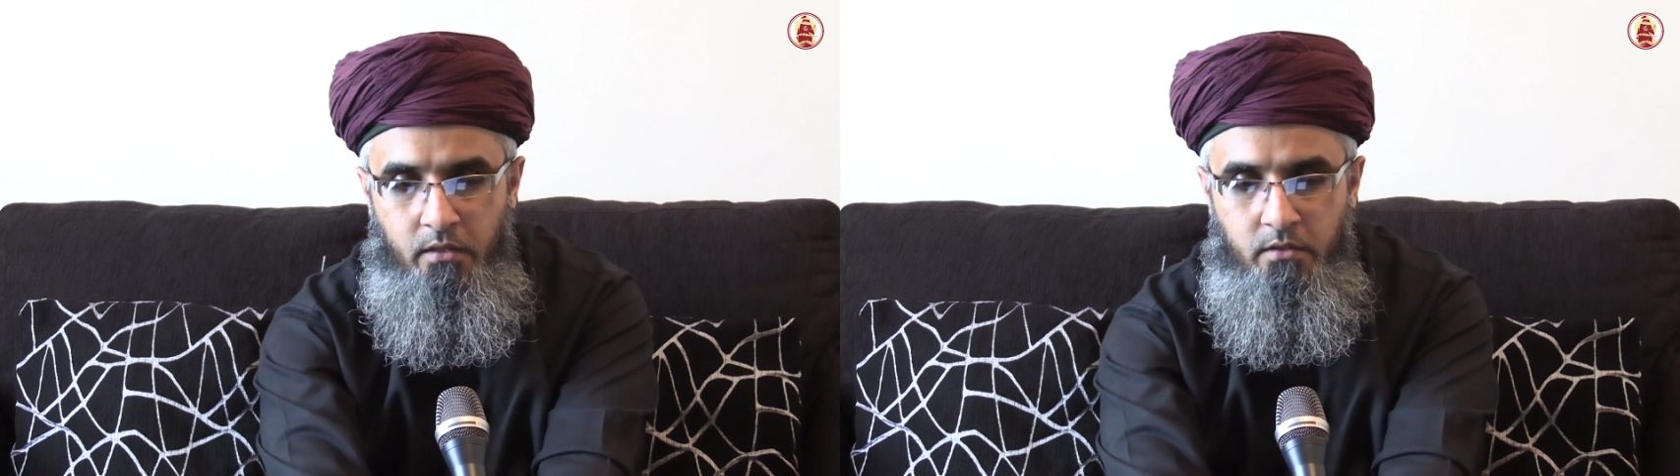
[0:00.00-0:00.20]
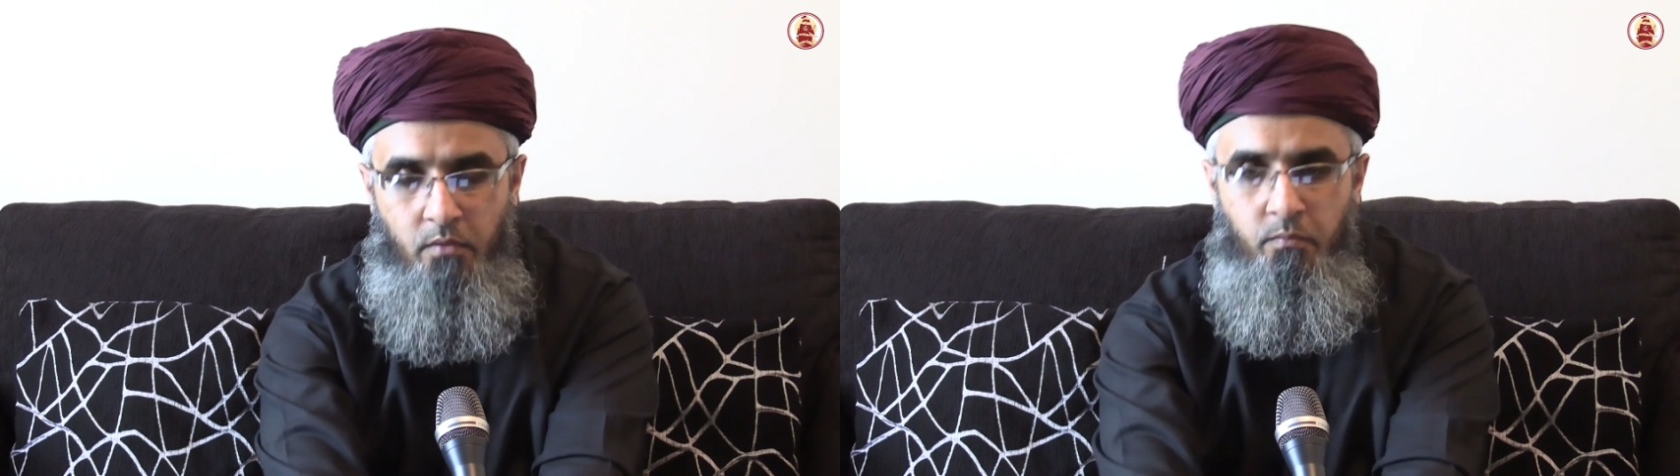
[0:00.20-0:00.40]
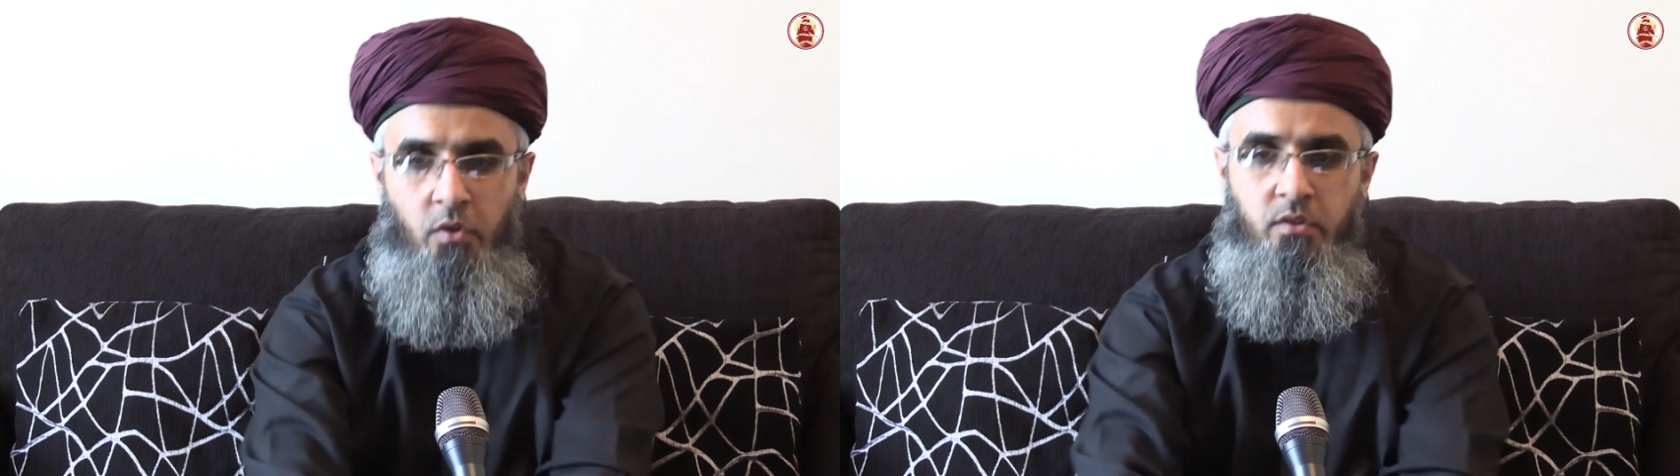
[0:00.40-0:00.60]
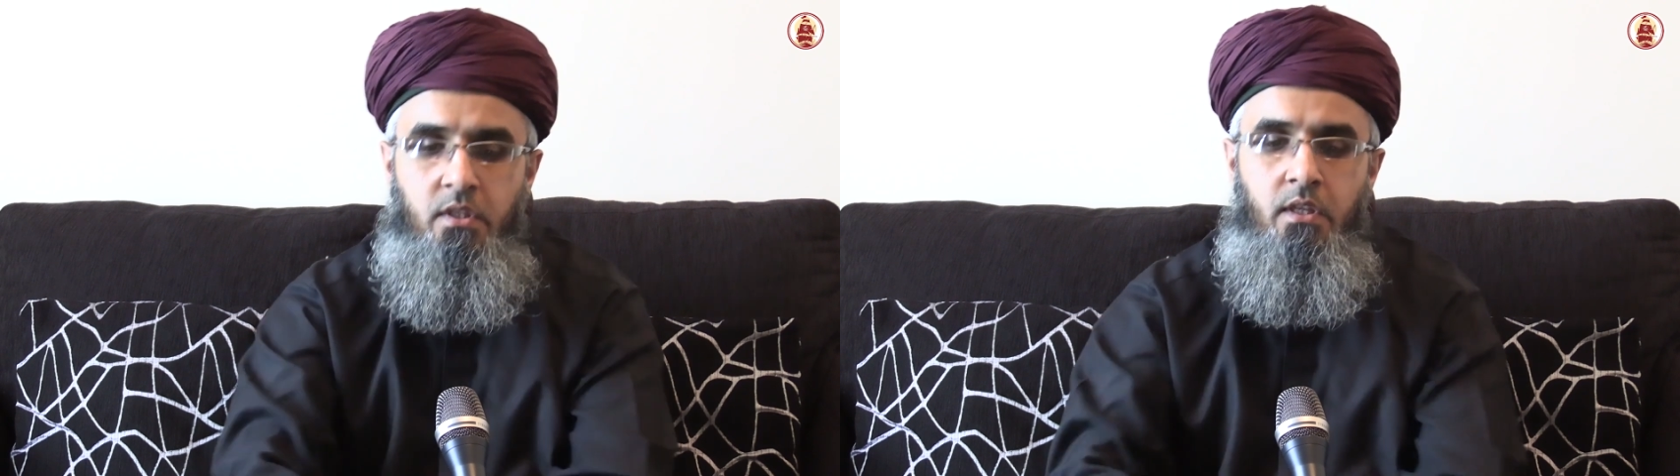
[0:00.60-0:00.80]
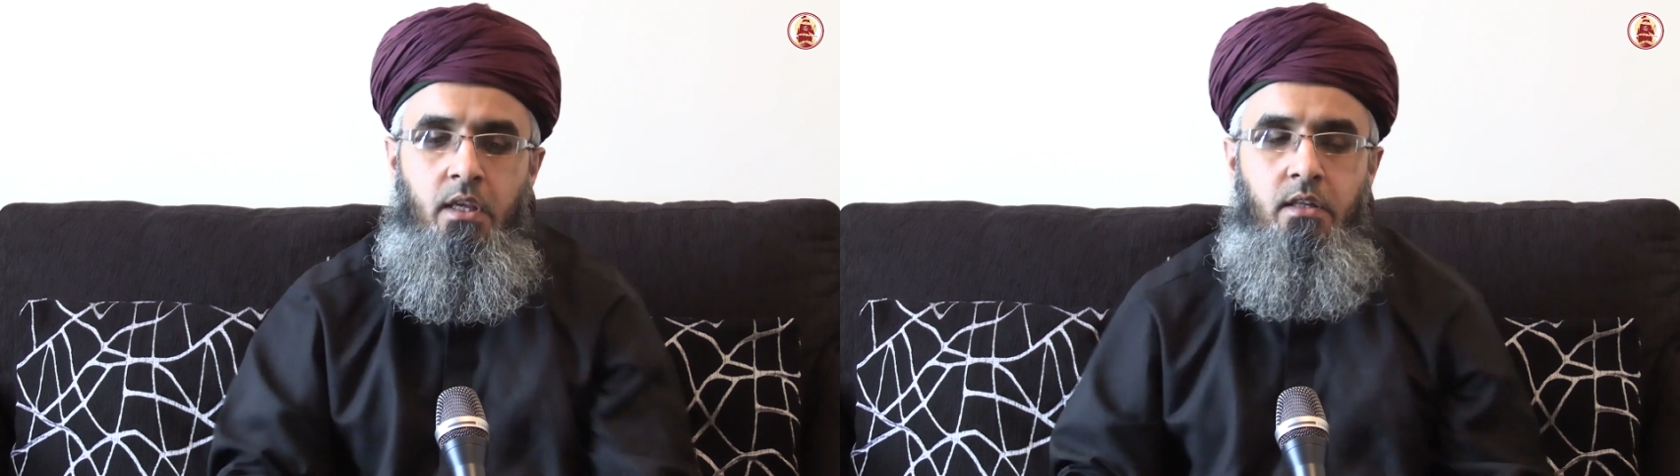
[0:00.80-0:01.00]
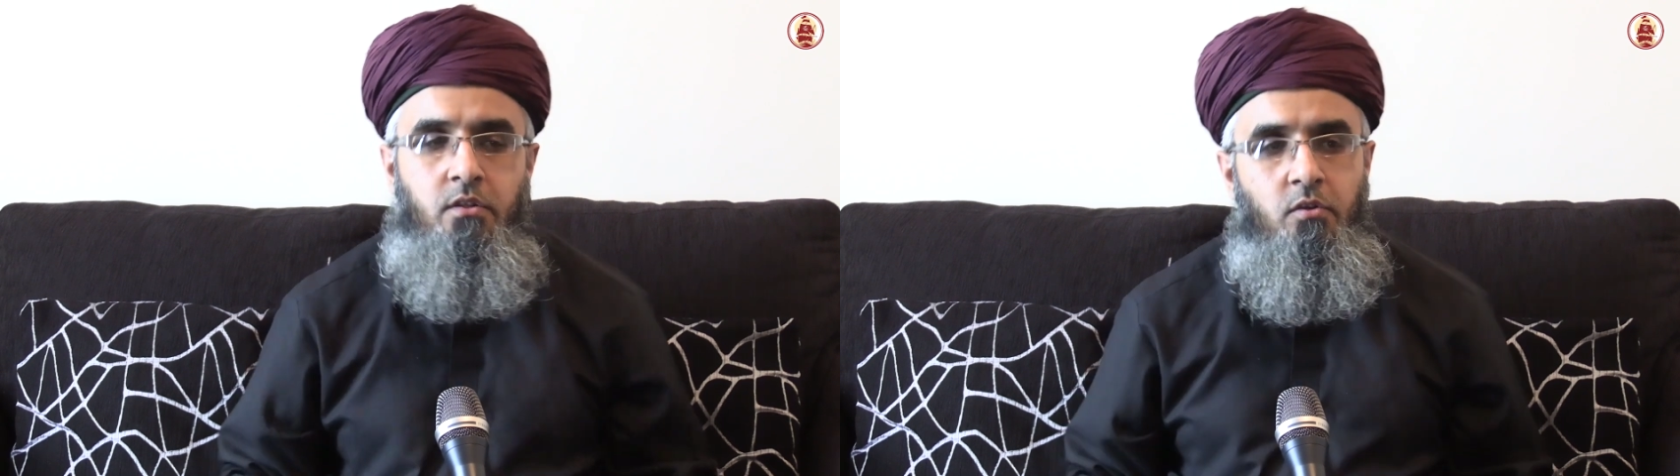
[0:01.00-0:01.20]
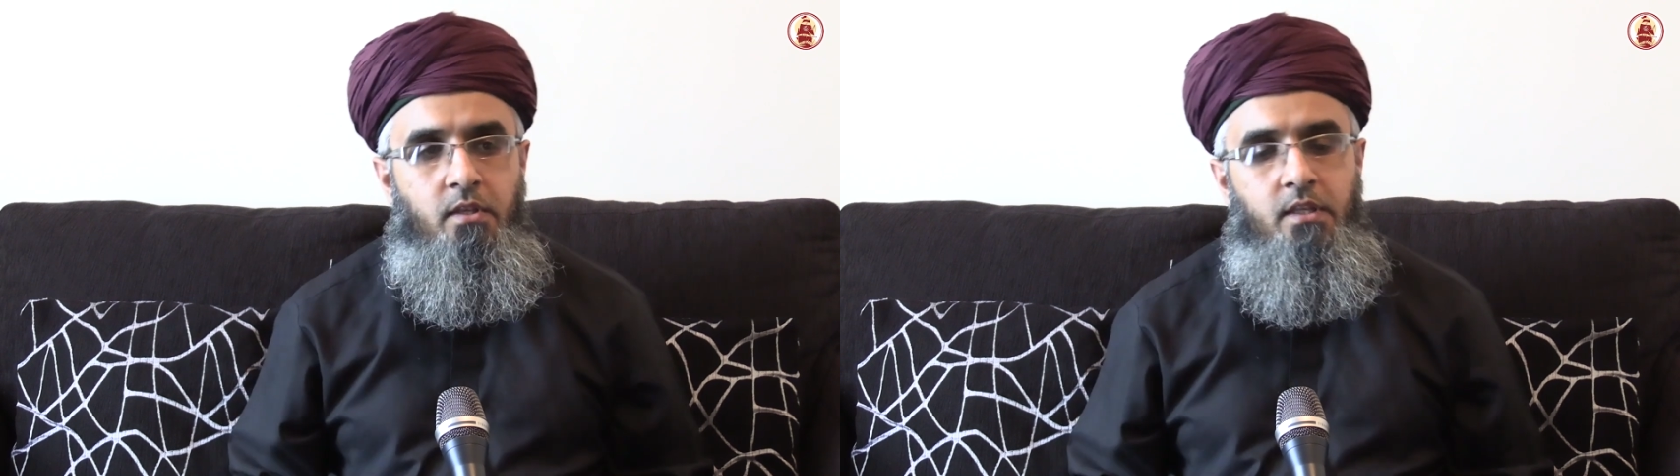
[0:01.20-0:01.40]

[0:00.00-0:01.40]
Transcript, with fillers: some months into